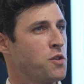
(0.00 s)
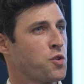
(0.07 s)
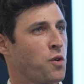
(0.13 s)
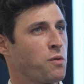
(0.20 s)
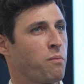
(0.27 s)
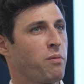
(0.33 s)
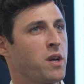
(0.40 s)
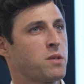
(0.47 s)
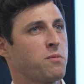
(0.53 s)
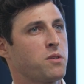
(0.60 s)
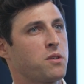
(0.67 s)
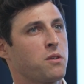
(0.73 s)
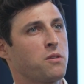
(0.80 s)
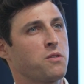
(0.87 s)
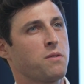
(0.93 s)
joint replacement
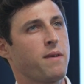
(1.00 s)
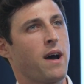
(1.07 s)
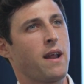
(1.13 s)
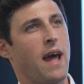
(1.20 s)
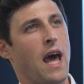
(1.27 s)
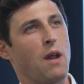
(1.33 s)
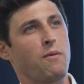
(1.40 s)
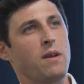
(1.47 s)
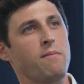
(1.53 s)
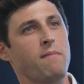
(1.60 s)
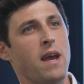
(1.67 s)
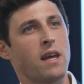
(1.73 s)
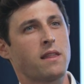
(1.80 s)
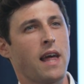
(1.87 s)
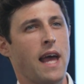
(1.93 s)
surgery about how do we
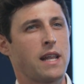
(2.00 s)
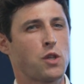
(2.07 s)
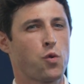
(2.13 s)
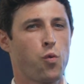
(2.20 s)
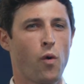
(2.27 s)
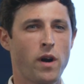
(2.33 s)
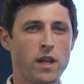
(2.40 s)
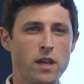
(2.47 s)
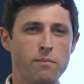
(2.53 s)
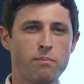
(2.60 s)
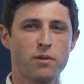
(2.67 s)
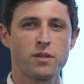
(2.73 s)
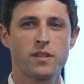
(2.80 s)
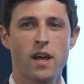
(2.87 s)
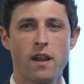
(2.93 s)
make that
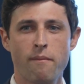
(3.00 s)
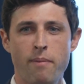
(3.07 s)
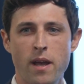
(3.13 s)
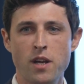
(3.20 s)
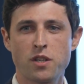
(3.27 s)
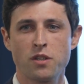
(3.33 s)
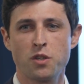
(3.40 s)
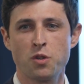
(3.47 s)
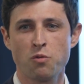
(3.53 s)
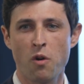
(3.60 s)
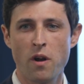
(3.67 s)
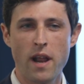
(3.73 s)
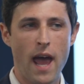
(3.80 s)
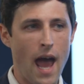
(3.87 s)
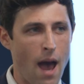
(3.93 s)
20% of patients who
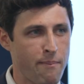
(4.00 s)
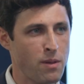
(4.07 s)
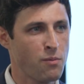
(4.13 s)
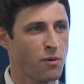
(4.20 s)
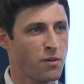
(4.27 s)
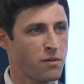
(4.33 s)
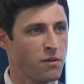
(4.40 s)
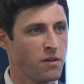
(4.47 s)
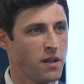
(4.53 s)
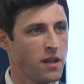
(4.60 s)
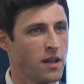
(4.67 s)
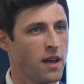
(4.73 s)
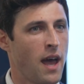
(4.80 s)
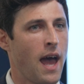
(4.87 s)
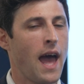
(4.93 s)
are unhappy with their
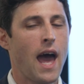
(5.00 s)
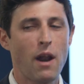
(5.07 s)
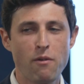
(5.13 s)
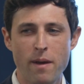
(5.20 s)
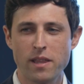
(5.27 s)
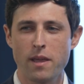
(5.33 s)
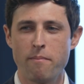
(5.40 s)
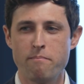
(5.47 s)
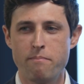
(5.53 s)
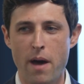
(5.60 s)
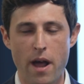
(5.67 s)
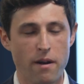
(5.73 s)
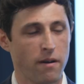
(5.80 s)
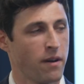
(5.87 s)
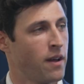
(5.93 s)
knee, how do we make them
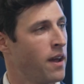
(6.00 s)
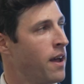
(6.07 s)
better?